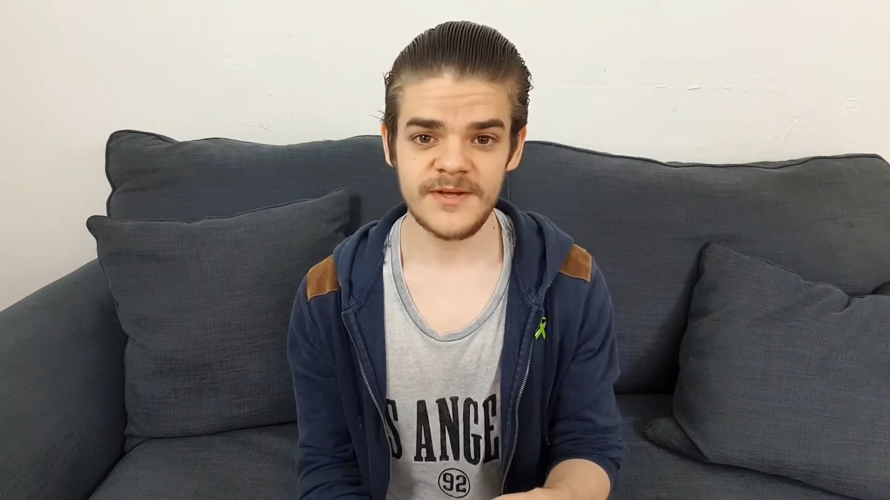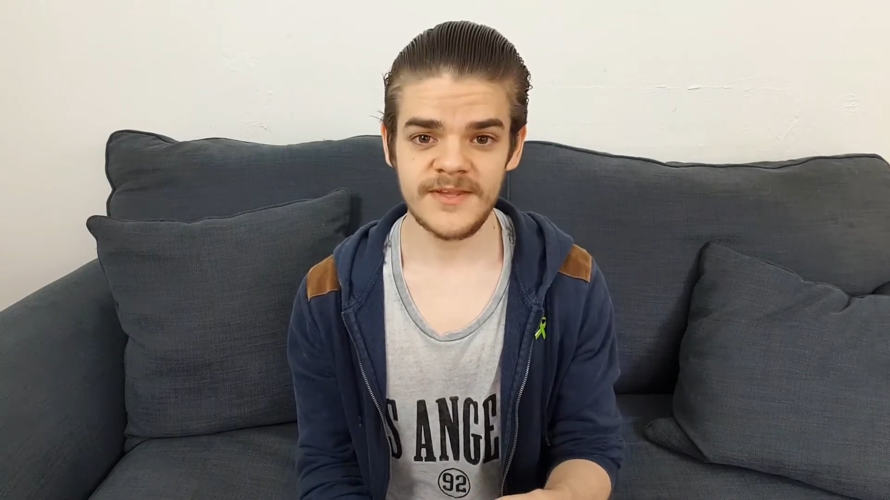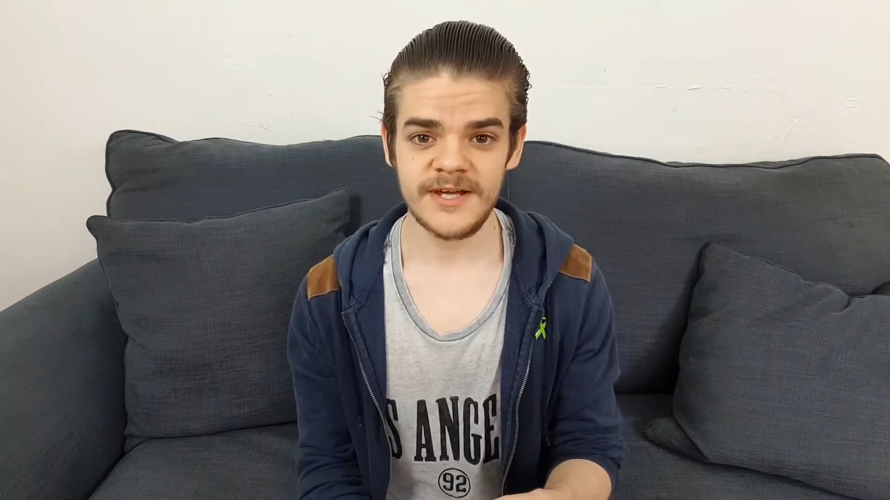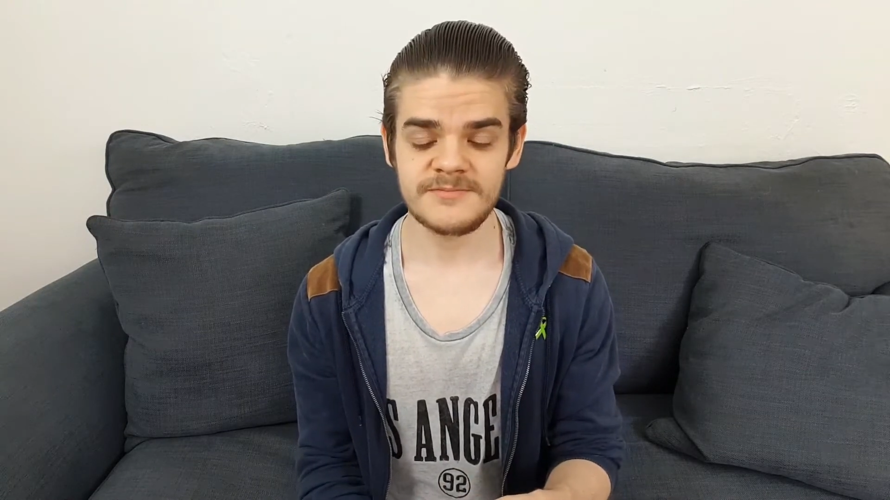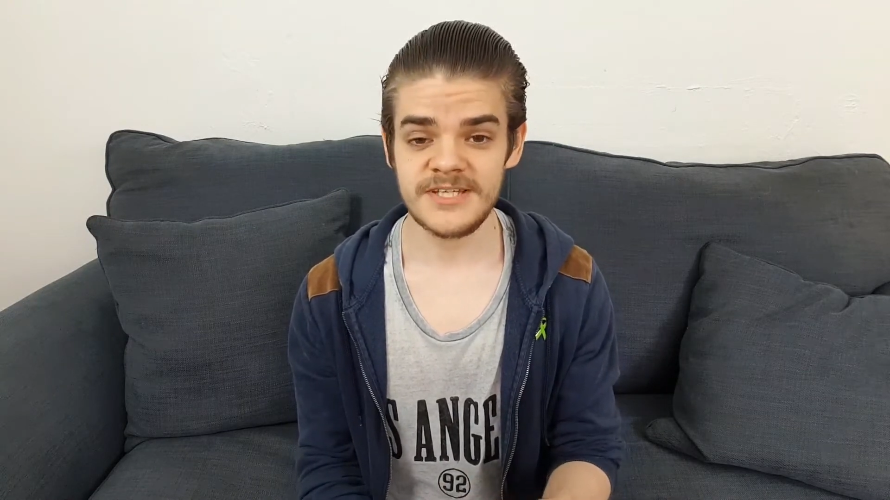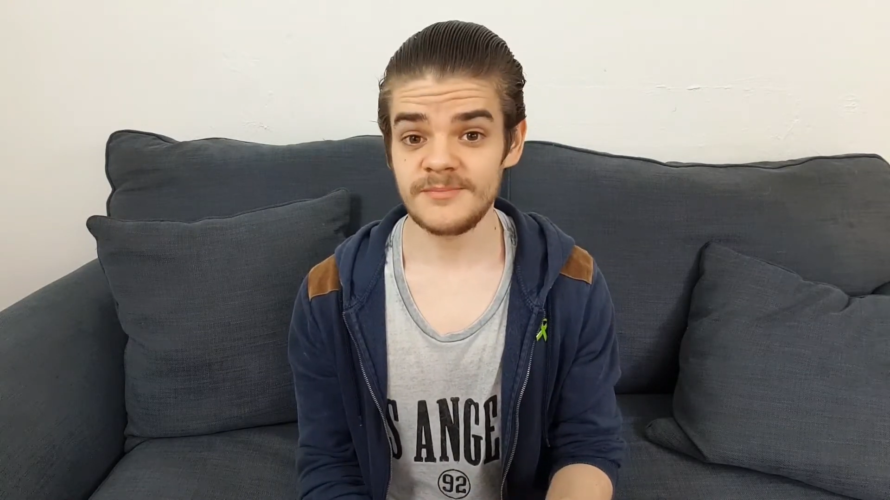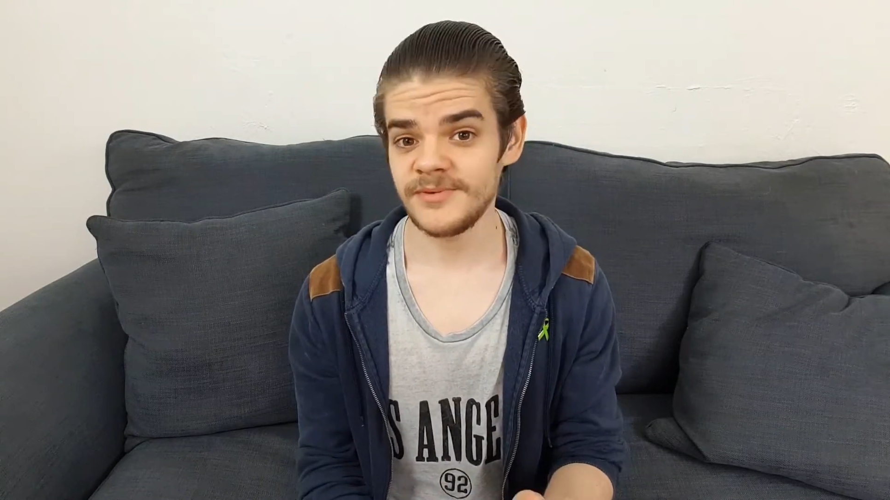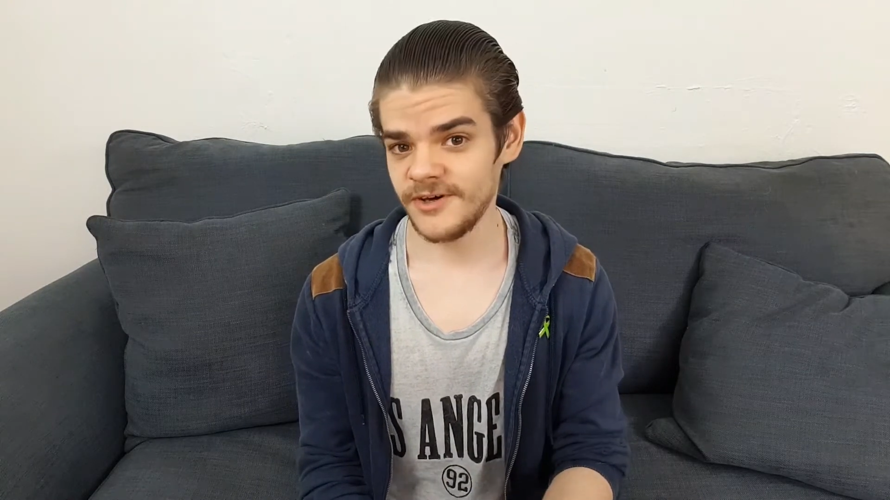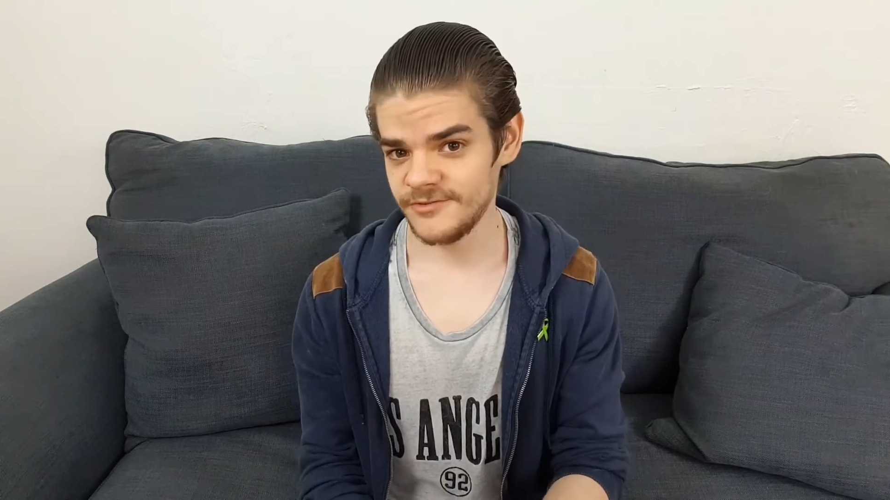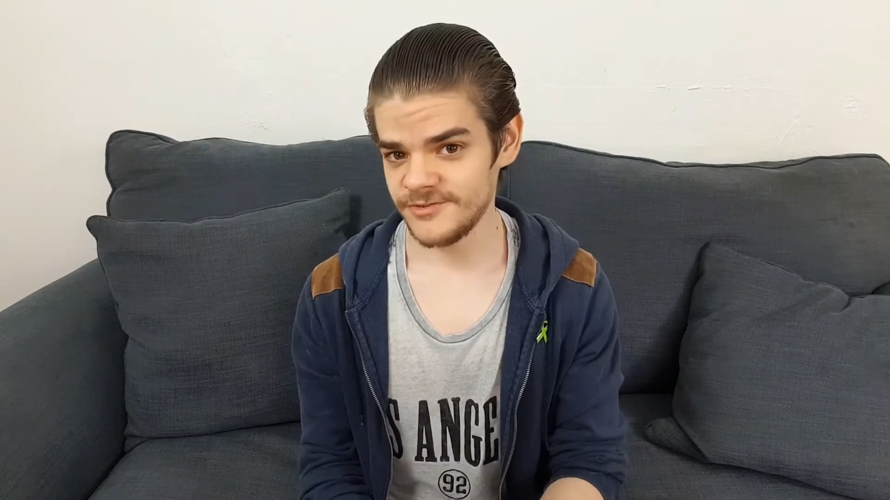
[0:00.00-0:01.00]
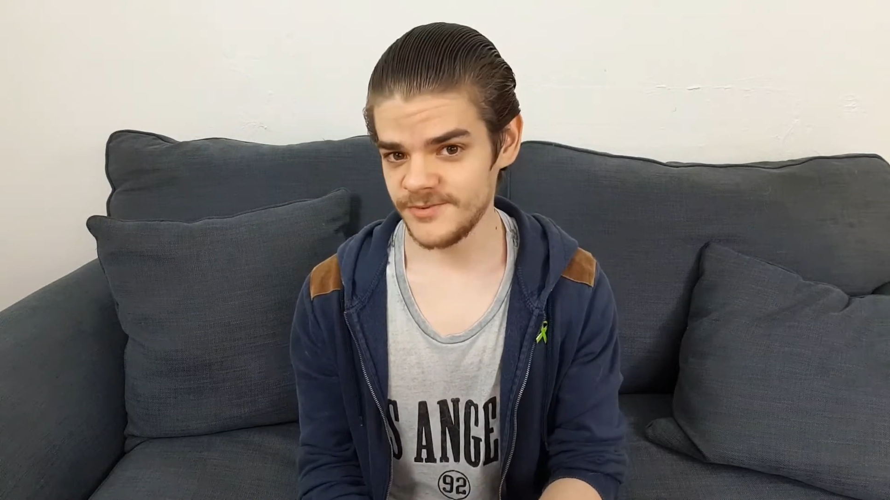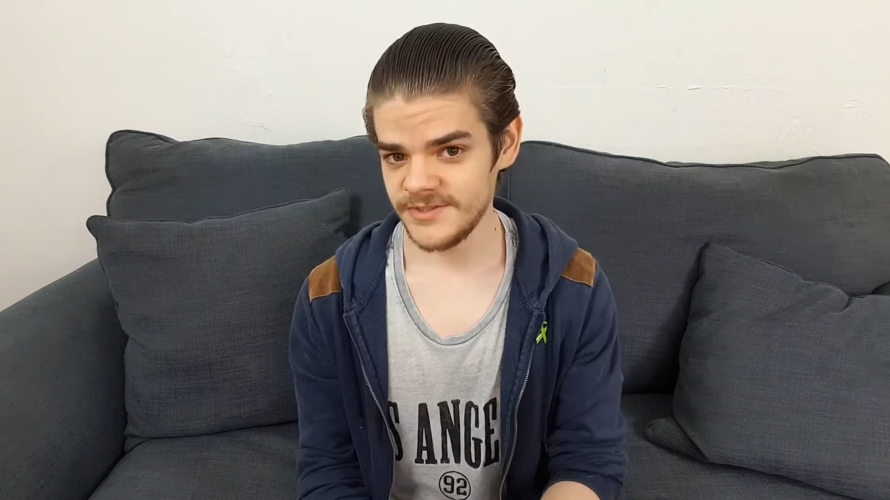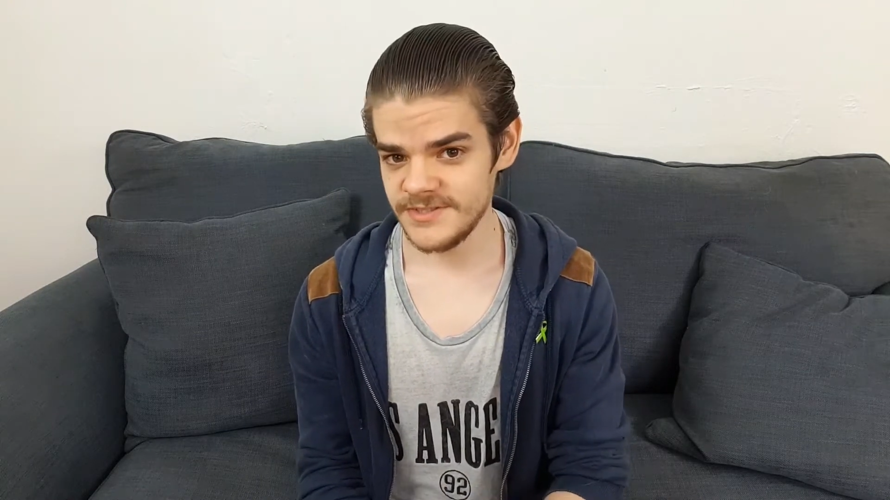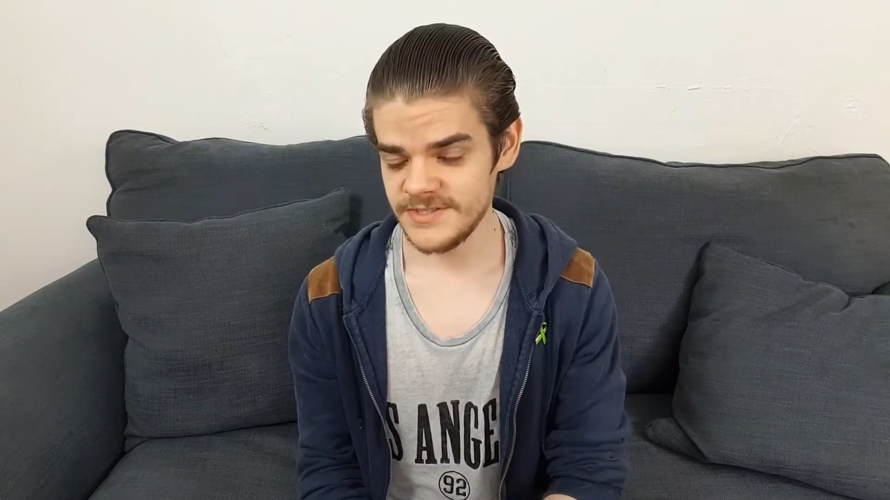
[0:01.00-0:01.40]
that comes up afterwards.